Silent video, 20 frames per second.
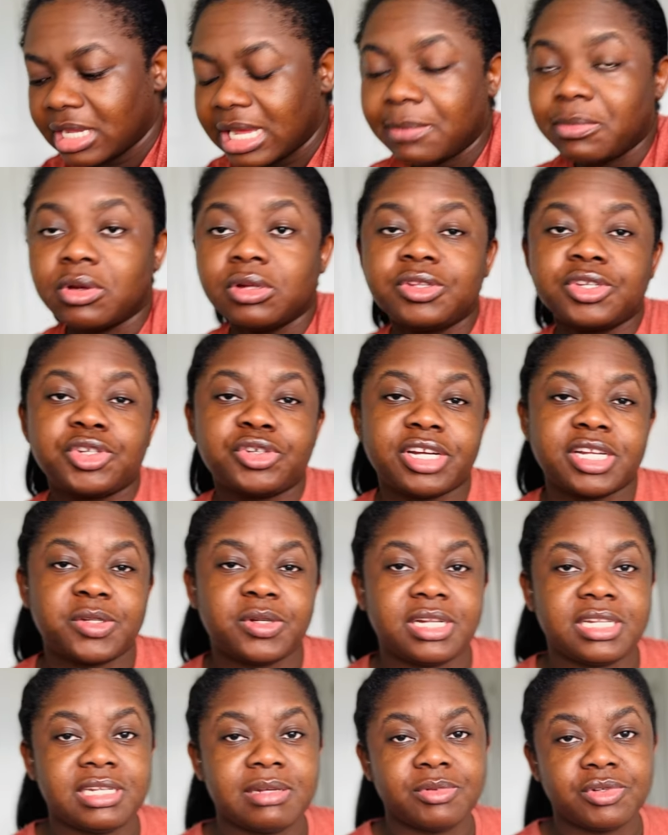I'm going to try to
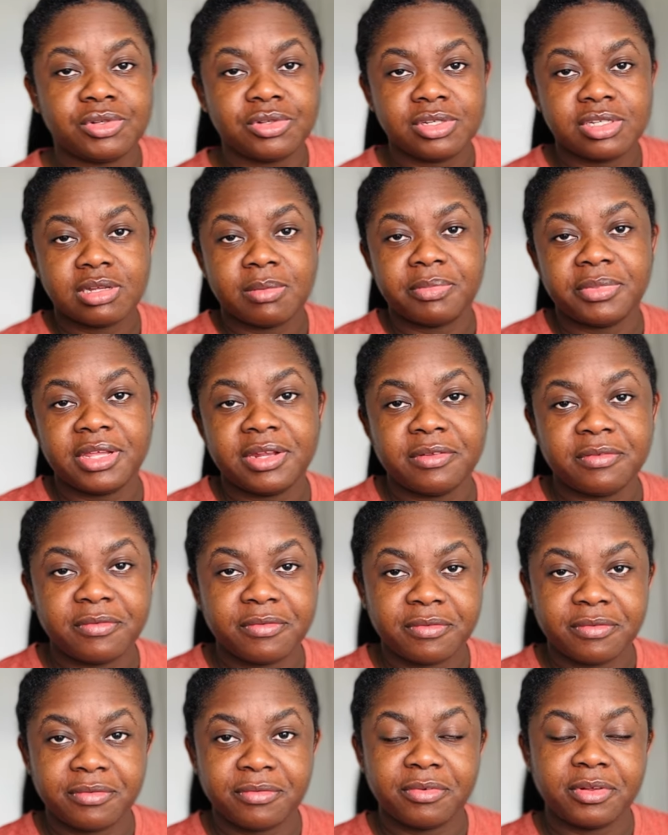attempt to do something
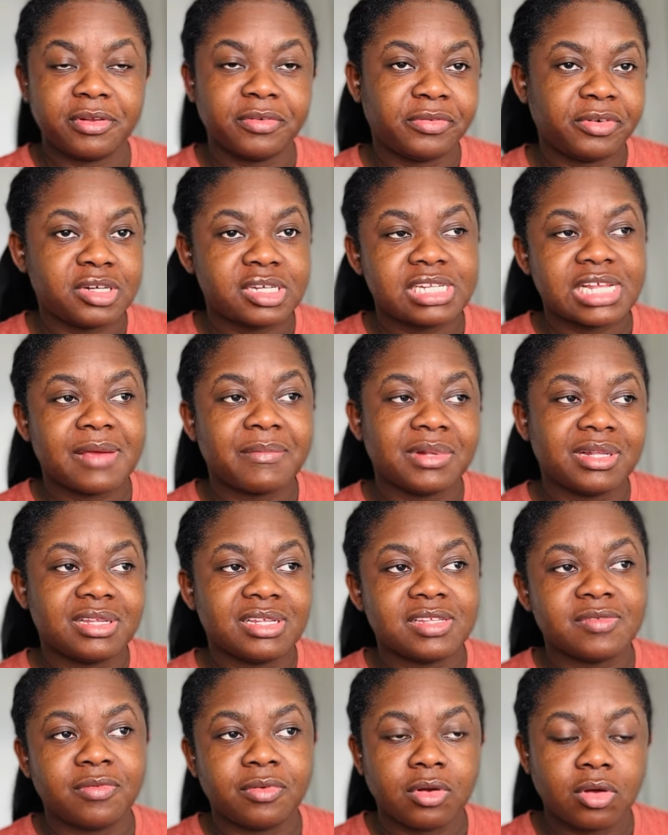for the first time in
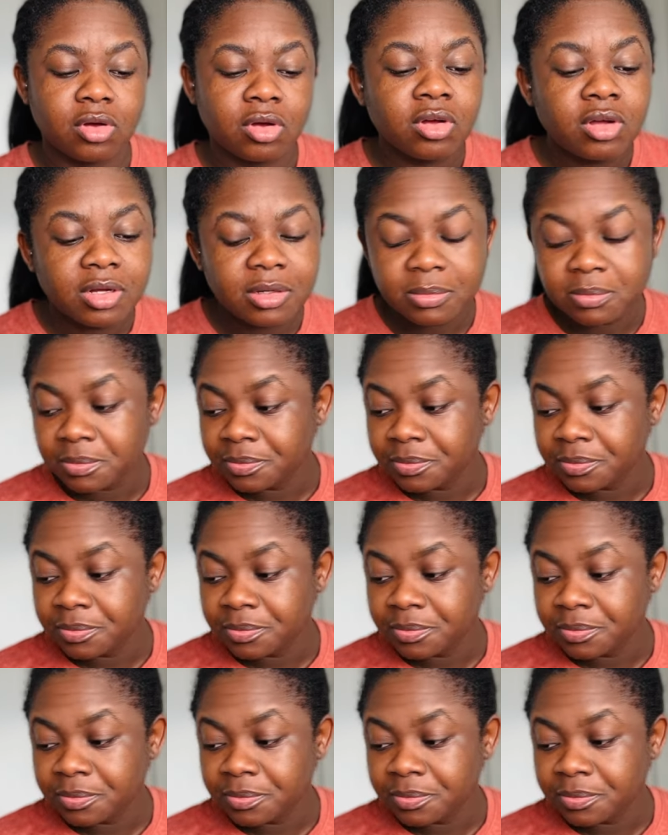this vlog.